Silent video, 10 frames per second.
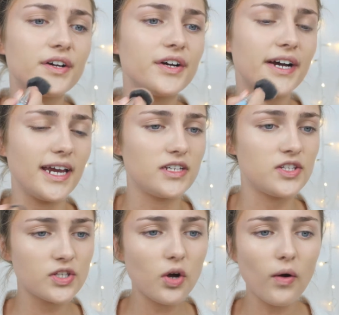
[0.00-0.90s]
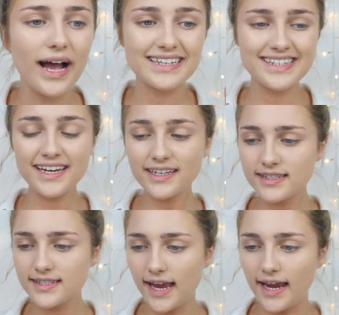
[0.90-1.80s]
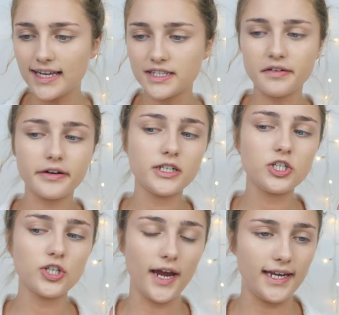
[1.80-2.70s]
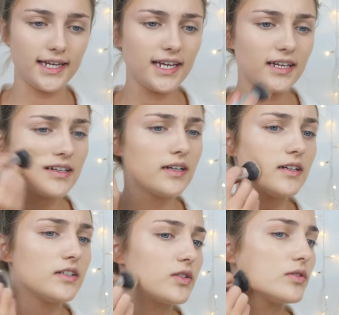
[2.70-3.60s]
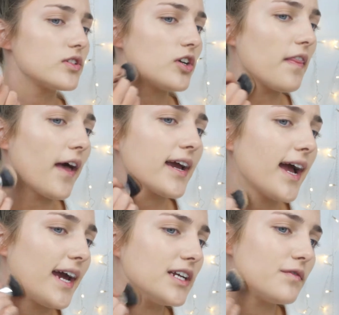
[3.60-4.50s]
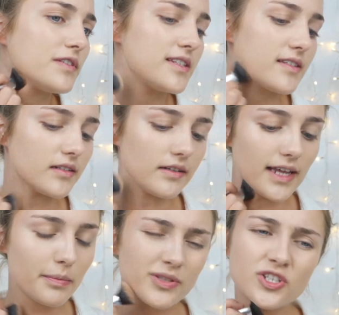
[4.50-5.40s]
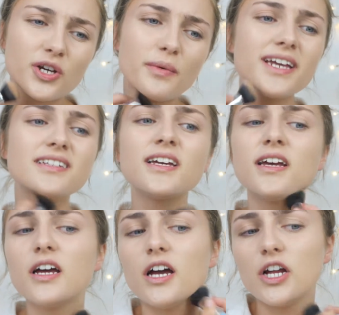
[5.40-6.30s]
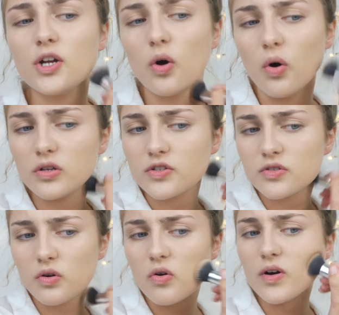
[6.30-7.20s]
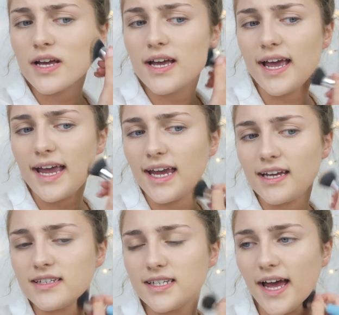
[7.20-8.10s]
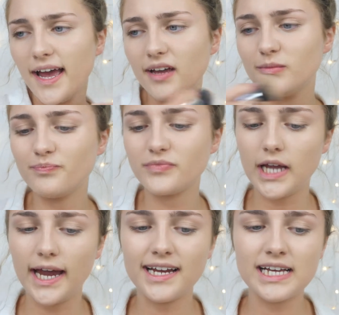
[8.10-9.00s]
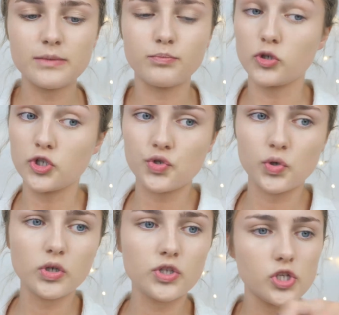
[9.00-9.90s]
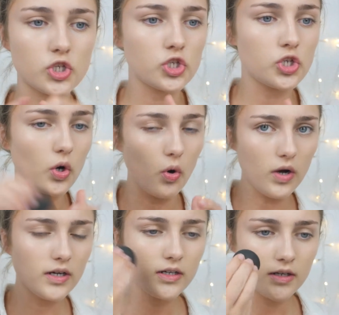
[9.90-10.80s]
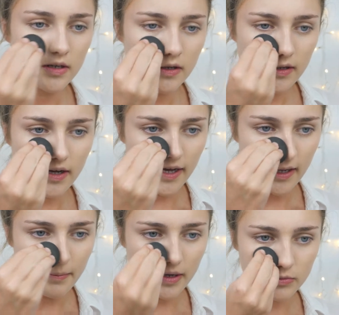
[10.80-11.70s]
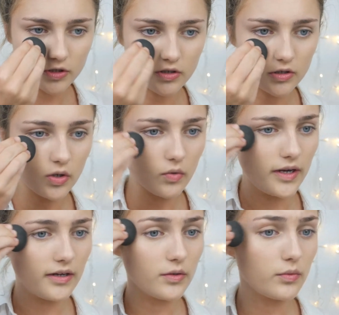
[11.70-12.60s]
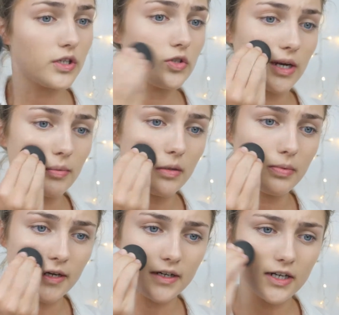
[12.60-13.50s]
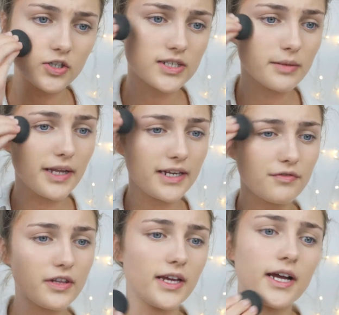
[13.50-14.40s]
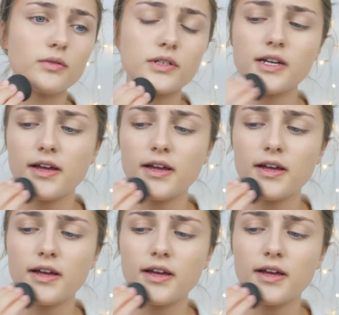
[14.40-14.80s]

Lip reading: Okay, so as you can see, it's very shiny, so it's got that kind of slip to it, and also it kind of has brush strokes. So I'm just gonna go in with a dry beauty blender just to blend everything out.